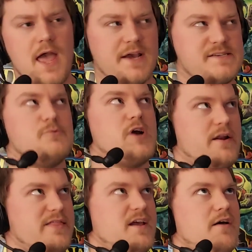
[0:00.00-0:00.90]
because I'm trying
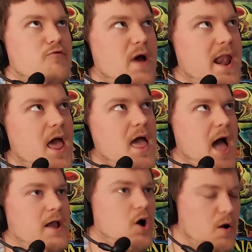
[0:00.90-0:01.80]
to think of when
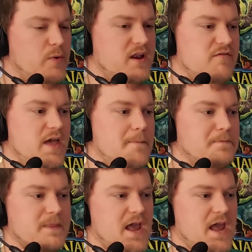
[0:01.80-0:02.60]
I caught wind of it,